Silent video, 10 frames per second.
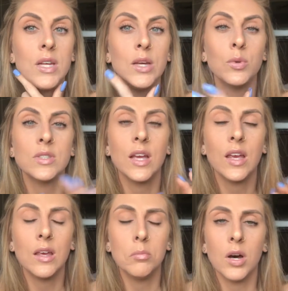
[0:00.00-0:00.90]
It was
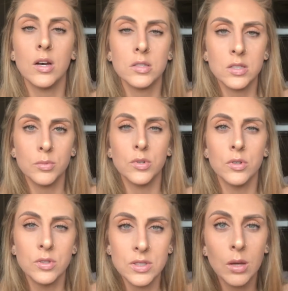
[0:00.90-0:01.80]
like
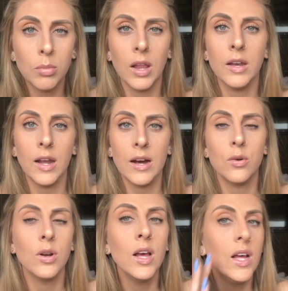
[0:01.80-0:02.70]
impossible to blend
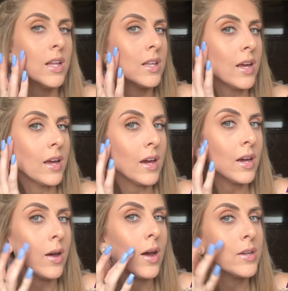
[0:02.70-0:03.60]
out. Like
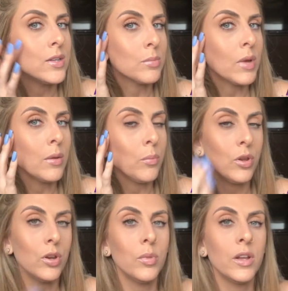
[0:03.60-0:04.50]
I took my
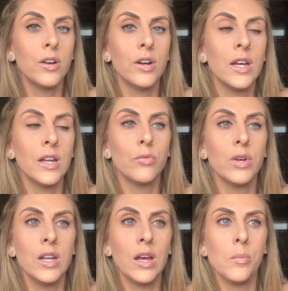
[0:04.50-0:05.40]
beauty blender and
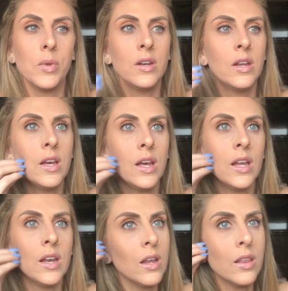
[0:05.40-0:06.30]
redampened it,
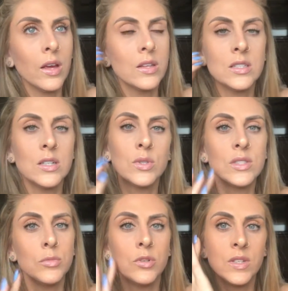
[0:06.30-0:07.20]
and it like still
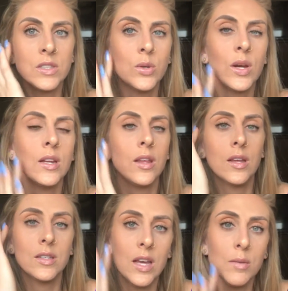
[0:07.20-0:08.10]
wasn't moving, so I had to
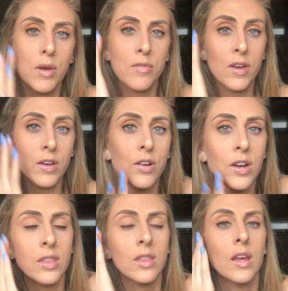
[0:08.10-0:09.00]
like take my finger
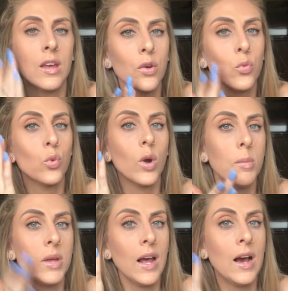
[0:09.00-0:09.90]
and like
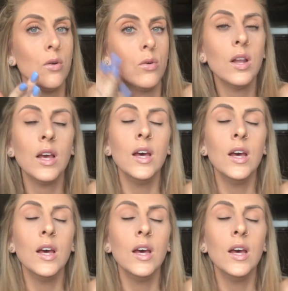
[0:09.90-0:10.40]
rub it out.